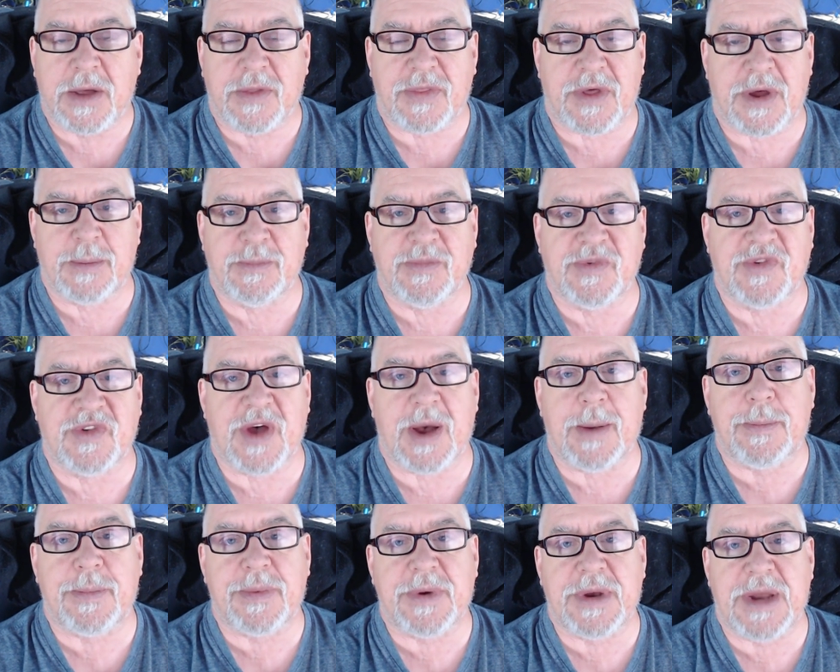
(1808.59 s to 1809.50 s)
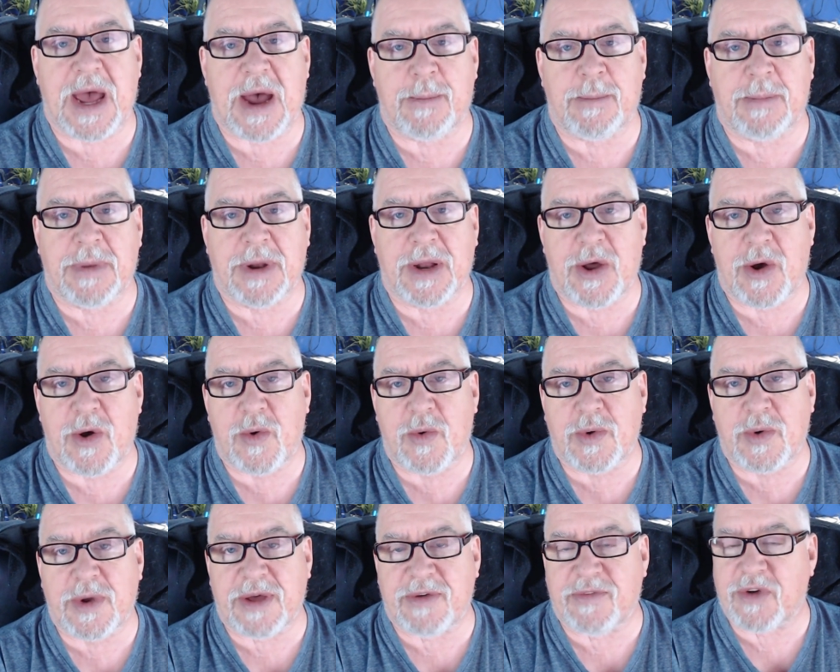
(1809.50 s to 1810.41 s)
thumbs up down
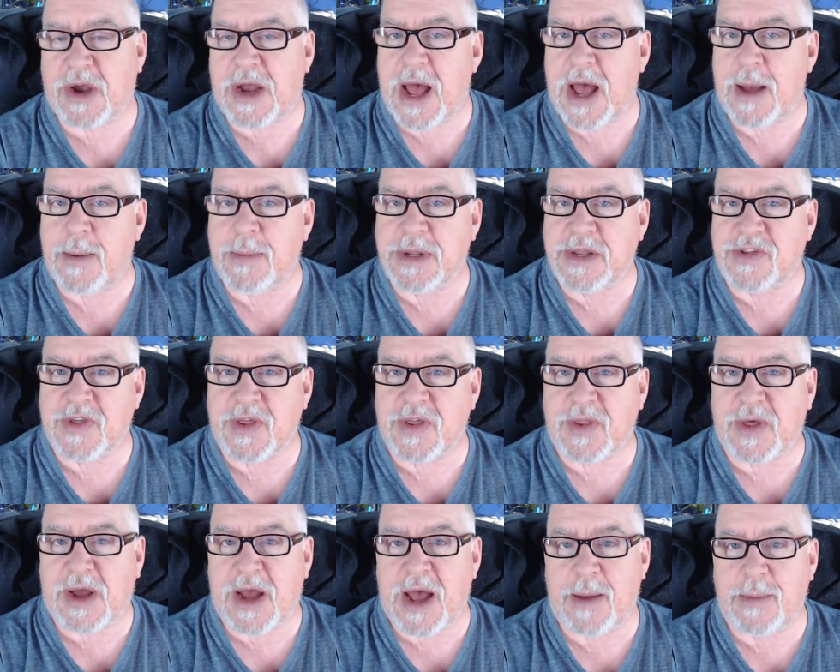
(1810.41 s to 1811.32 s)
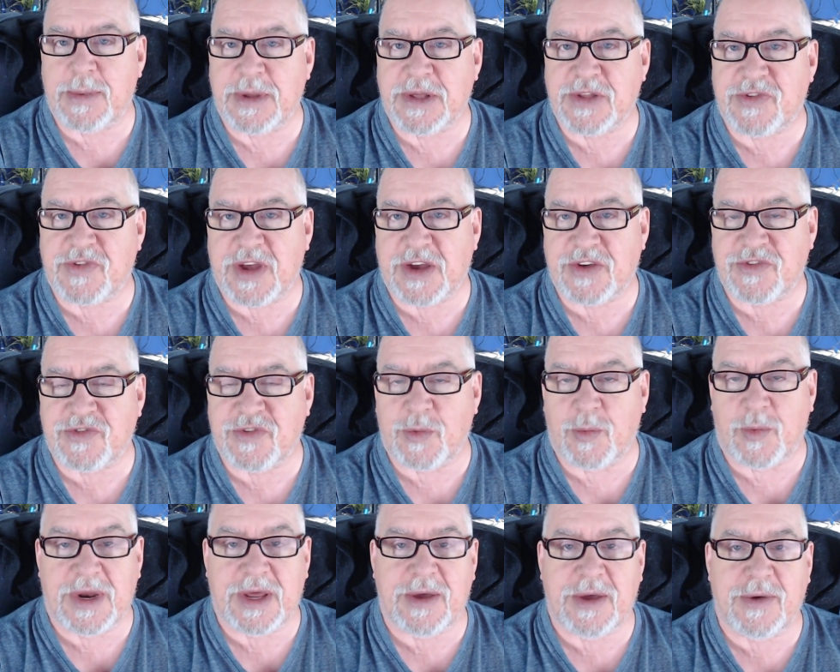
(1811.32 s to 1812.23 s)
below. Leave your comments in the comments
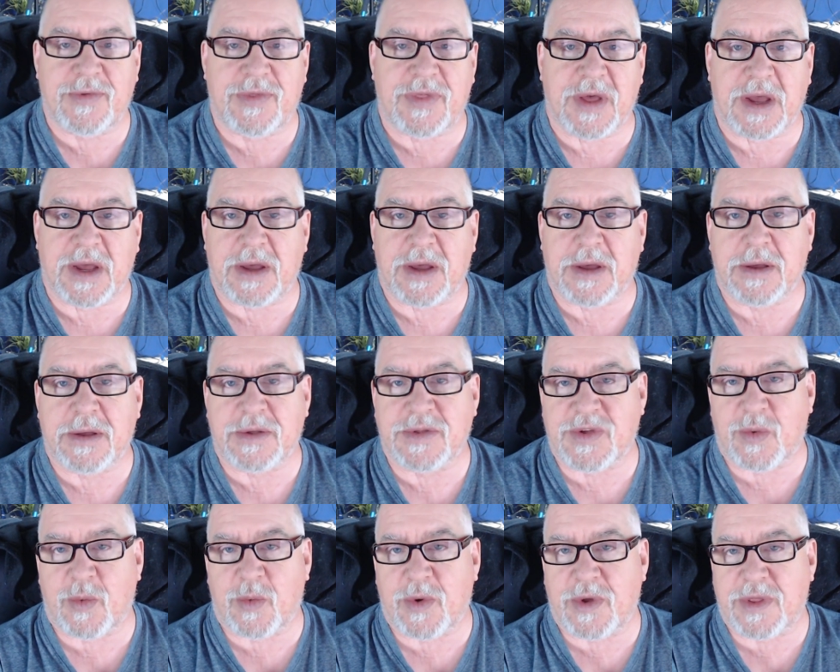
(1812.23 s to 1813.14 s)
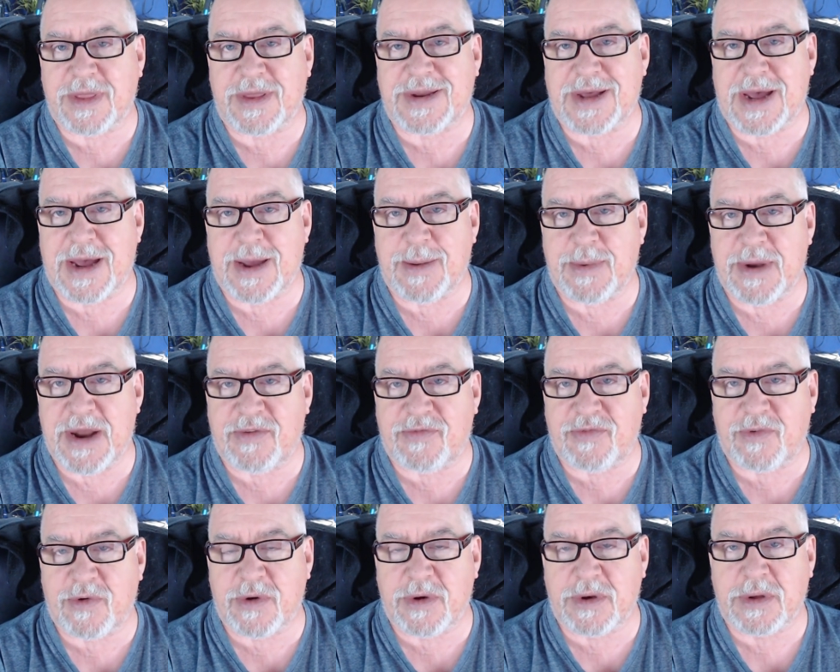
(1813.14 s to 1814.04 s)
section. What do you think? Is it worth the time and
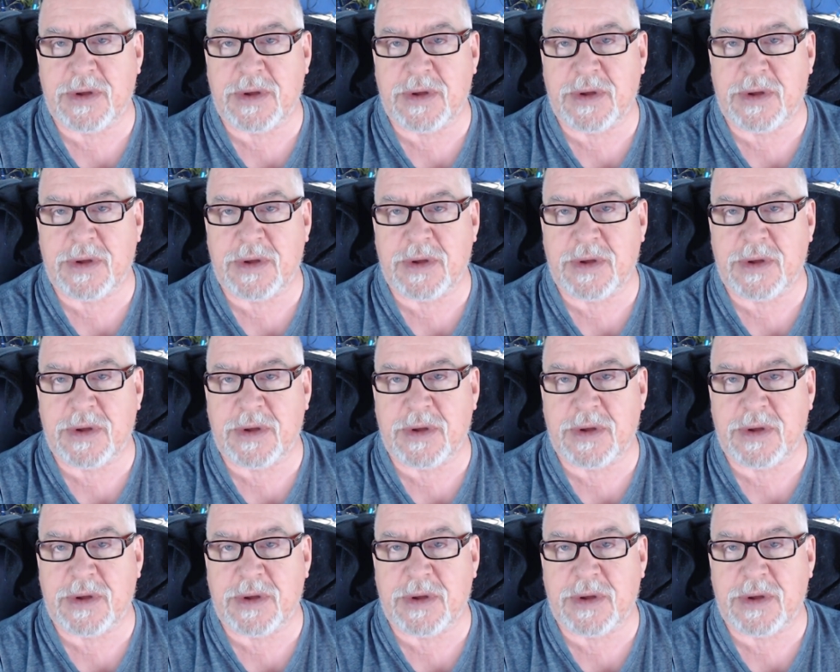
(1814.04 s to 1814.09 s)
effort?